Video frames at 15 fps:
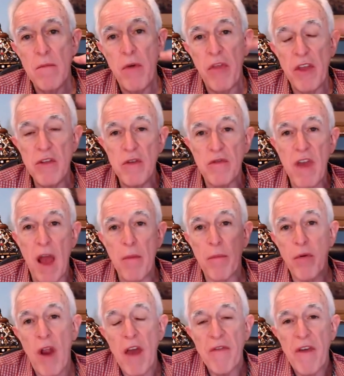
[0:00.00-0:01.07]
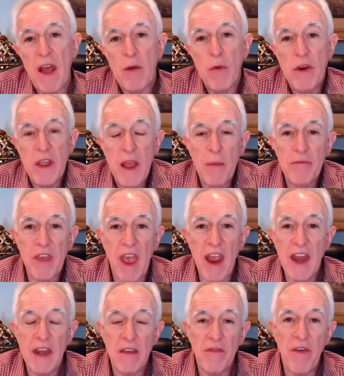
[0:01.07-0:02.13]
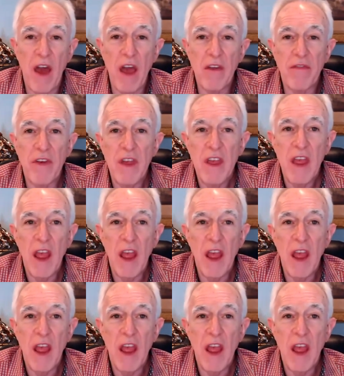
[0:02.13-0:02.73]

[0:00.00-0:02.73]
but then you've got pref equity up to 85